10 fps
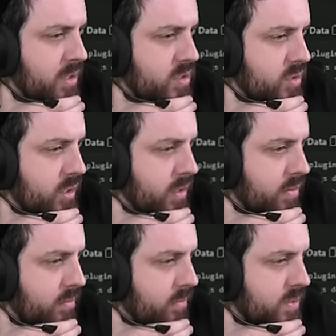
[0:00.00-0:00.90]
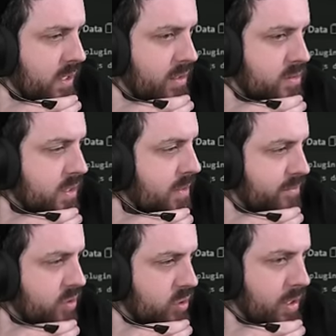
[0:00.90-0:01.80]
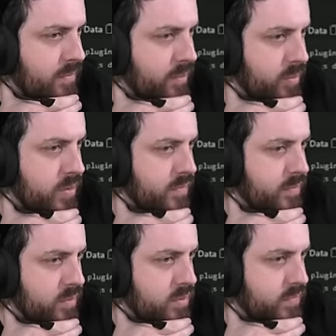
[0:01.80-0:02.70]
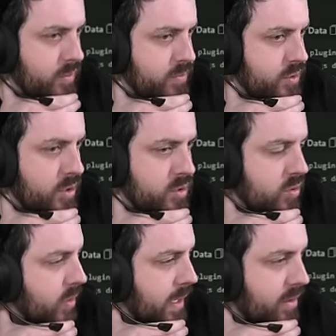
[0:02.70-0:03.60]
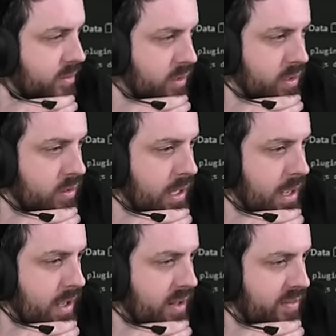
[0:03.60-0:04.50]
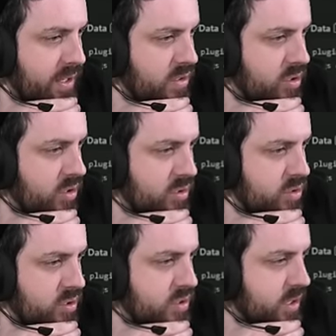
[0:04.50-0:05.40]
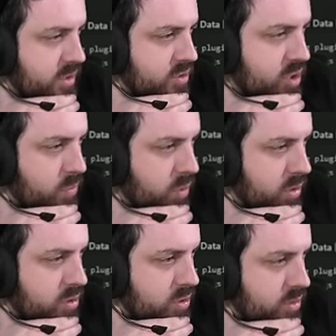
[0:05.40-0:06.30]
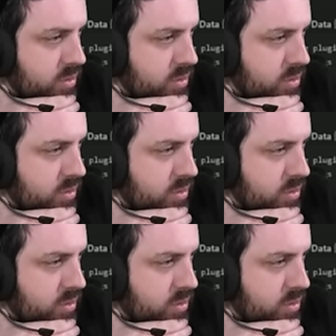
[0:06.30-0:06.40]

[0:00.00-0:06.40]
is nine seconds every time from it from soak to your character, then you can just start a stopwatch.